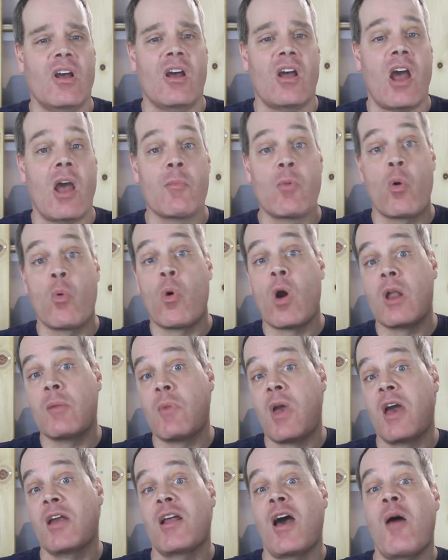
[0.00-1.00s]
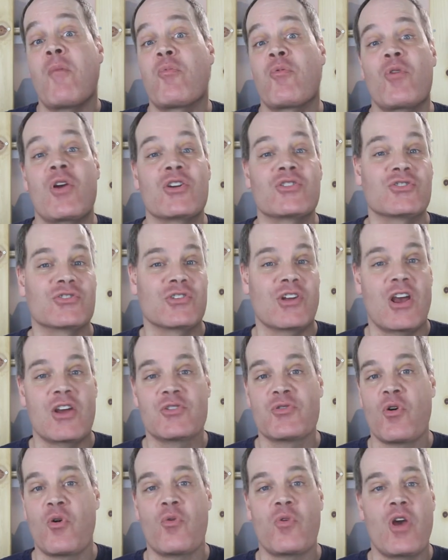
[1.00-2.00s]
I'm a one-man operation. I
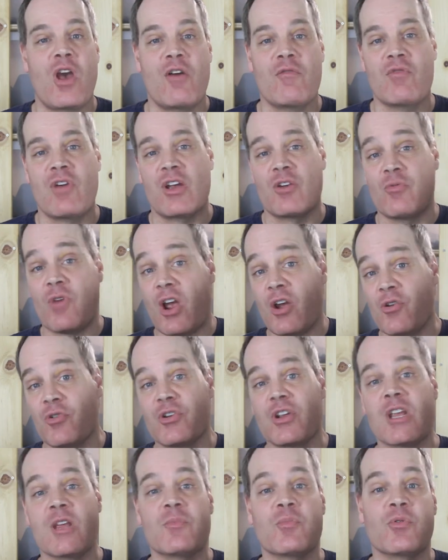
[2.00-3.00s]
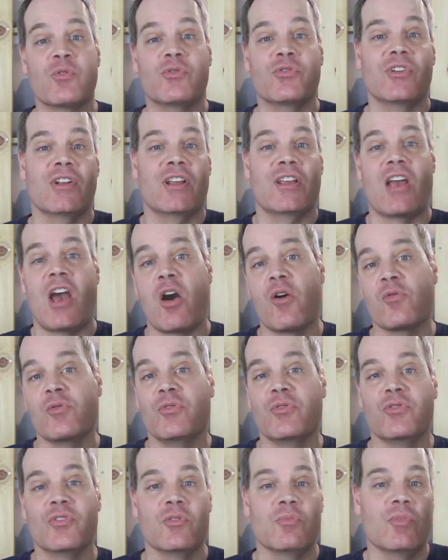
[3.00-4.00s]
don't have like record keepers and
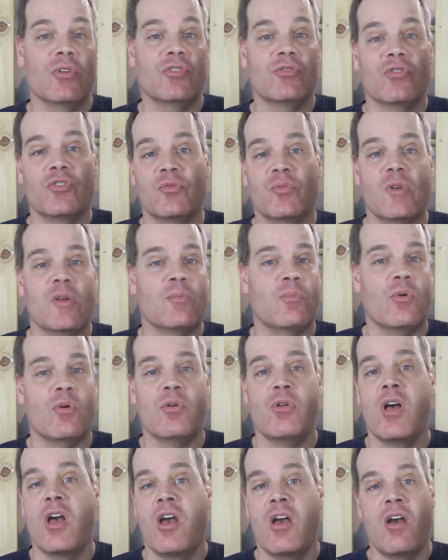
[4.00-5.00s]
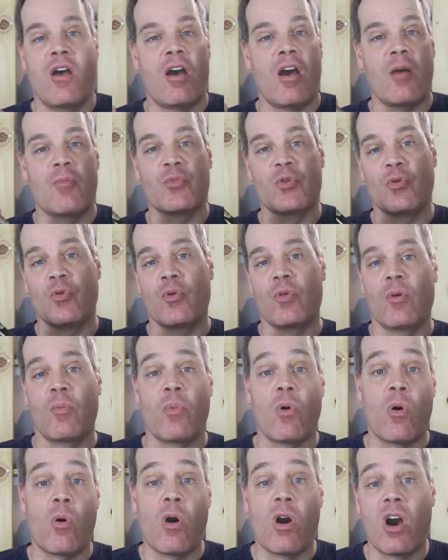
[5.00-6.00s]
accountants and business people. I'm doing the
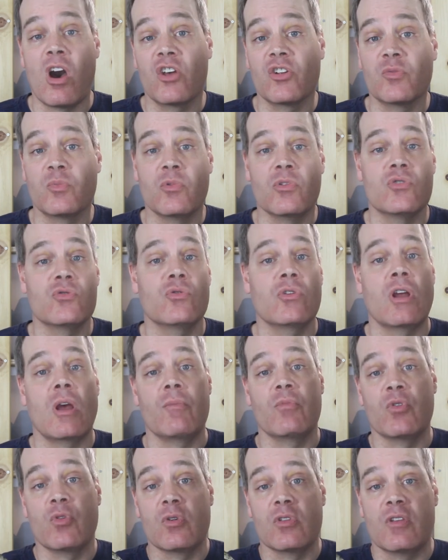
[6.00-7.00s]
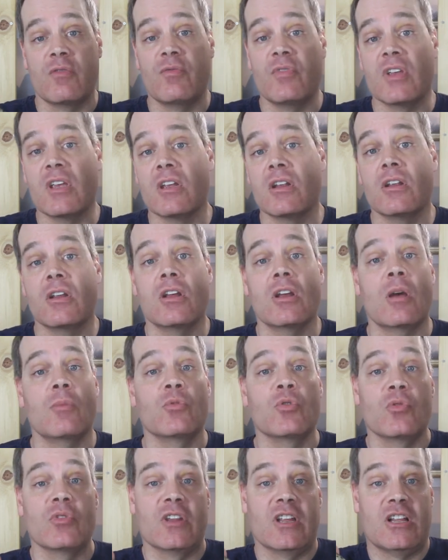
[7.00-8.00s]
boa husbandry, I'm doing the feeding, I'm
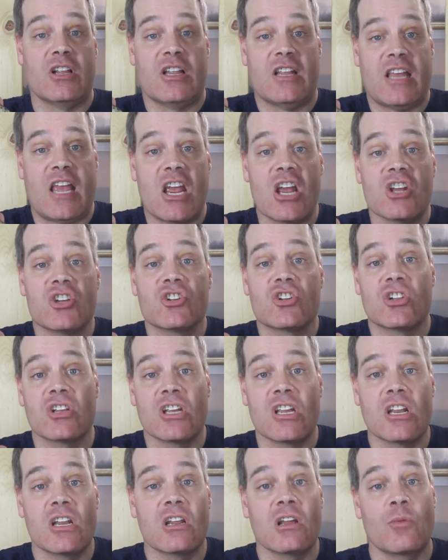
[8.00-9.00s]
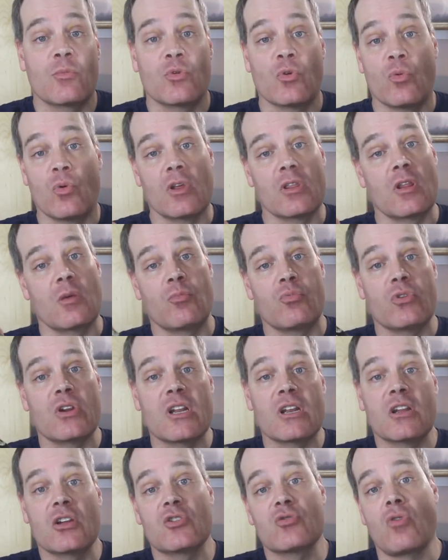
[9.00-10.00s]
doing the cage cleaning, I'm doing the
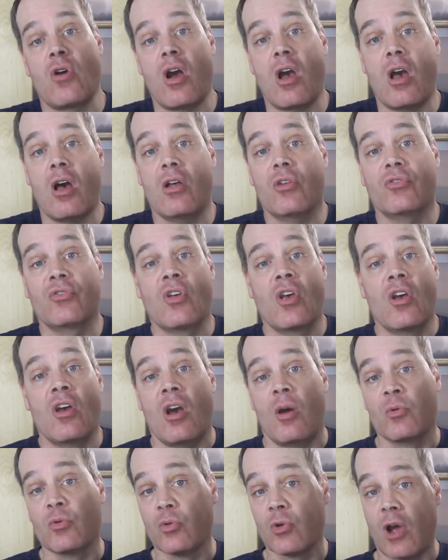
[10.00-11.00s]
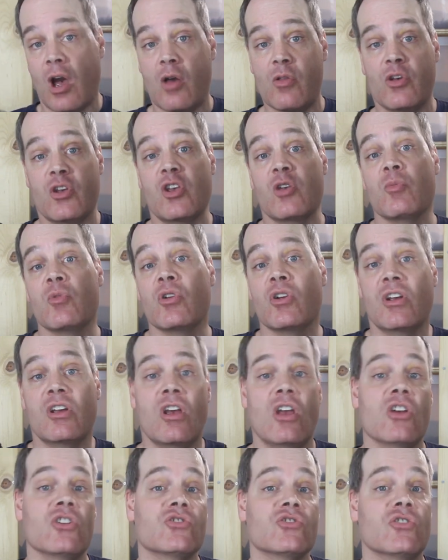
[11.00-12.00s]
breeding trials, I'm doing all the
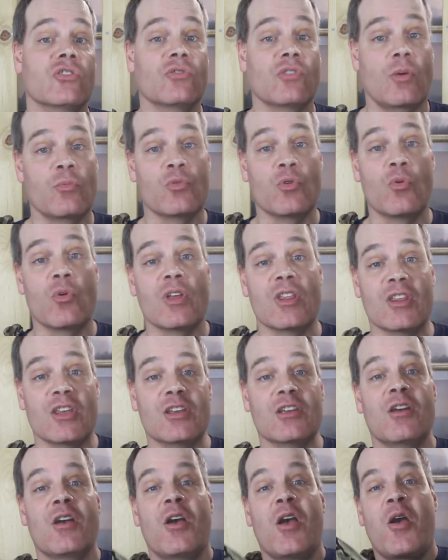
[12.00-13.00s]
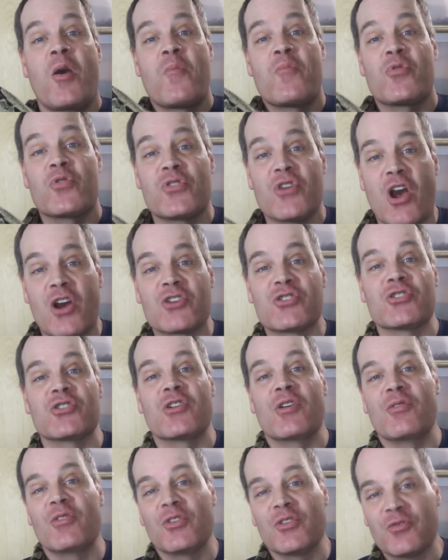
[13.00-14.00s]
communications, I'm doing the
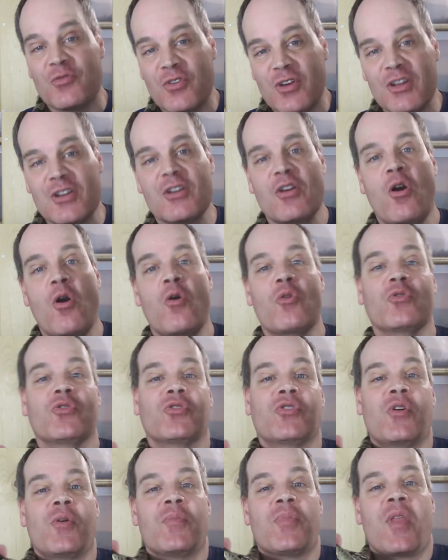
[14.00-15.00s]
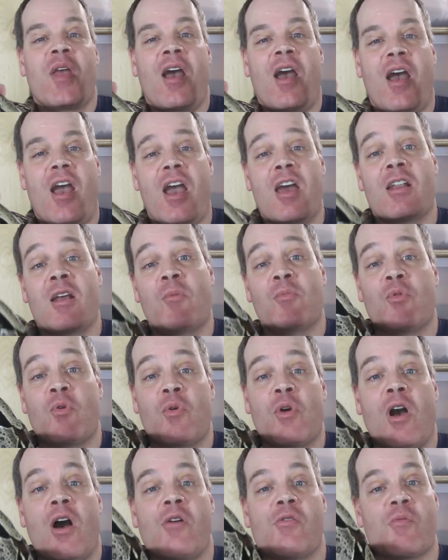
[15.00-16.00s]
production of these videos, and I'm
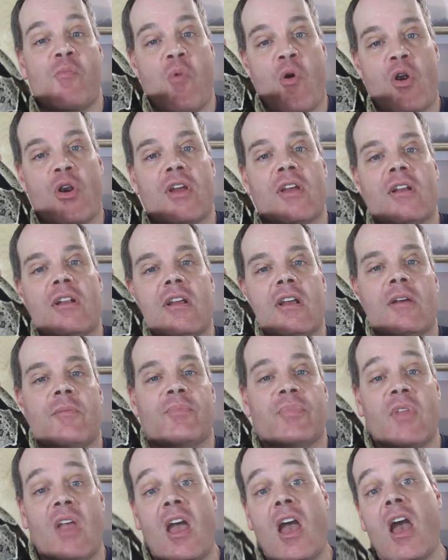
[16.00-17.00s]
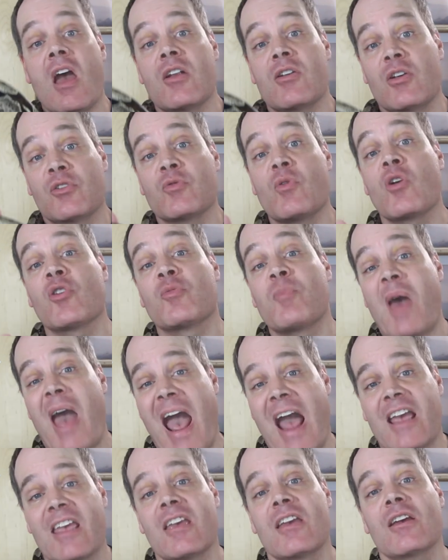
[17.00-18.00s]
doing all the marketing, and as well as
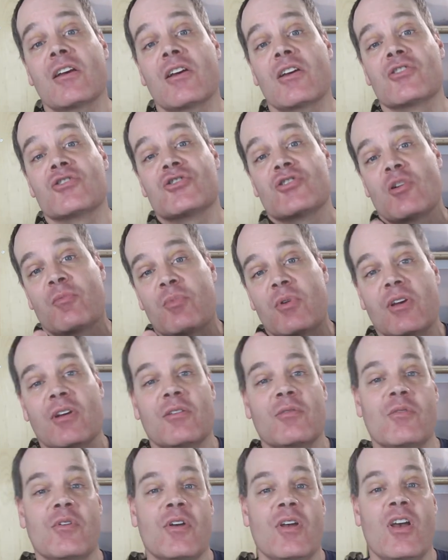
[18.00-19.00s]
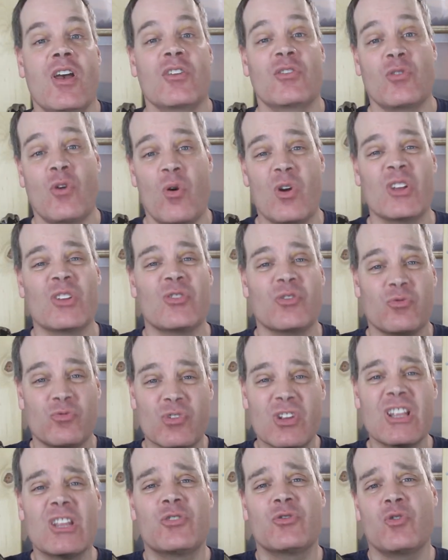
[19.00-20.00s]
packing and shipping. So it's
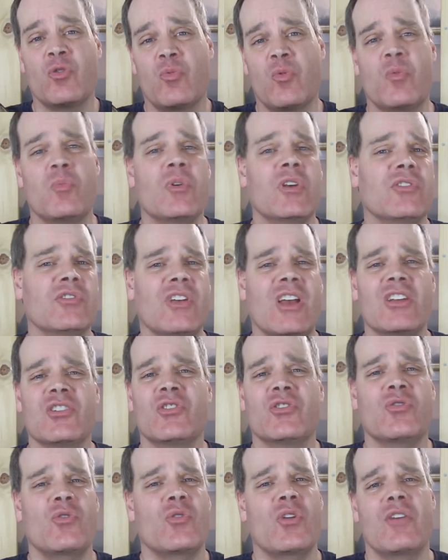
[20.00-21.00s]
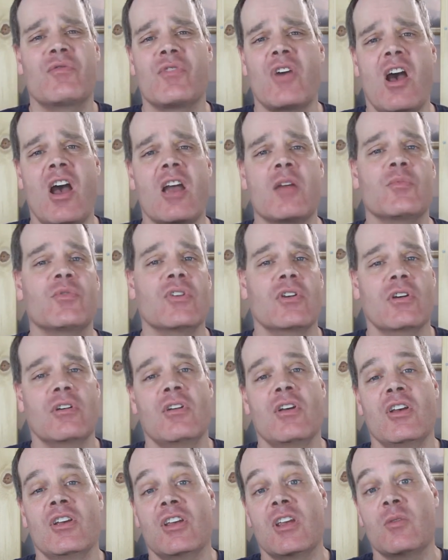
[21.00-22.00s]
really super busy. I just don't have time to
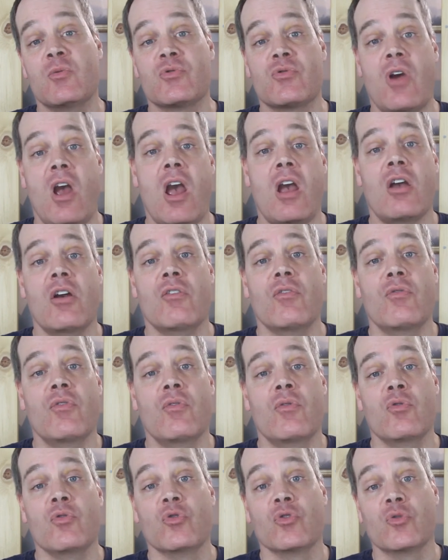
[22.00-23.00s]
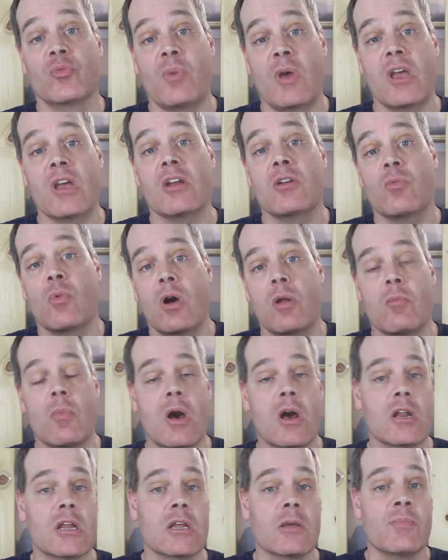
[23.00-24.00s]
keep track of who's paid what
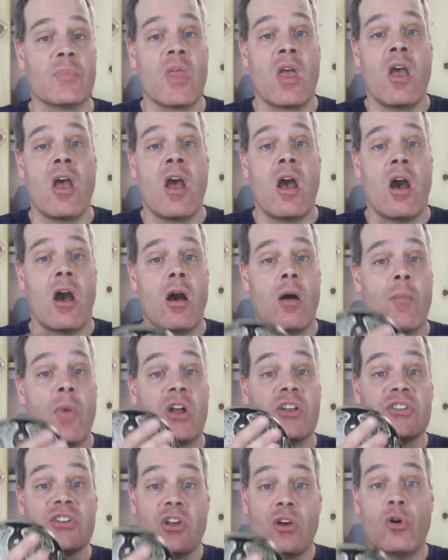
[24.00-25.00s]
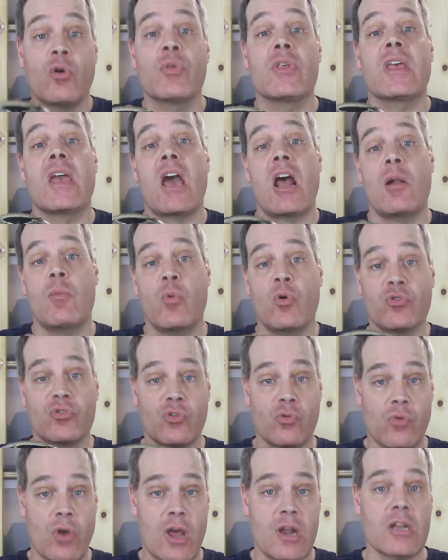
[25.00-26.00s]
money until the animals
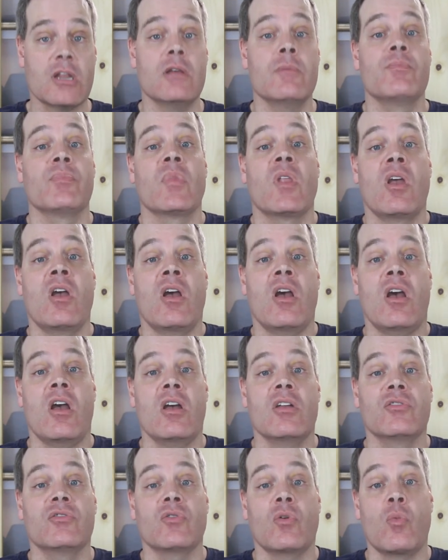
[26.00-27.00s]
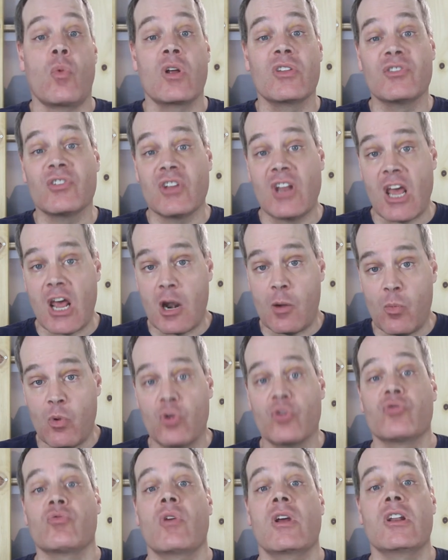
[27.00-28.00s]
are ready. And so once an
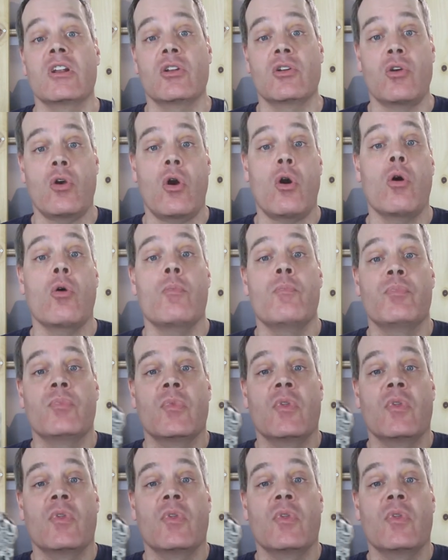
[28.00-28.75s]
animal is ready to go,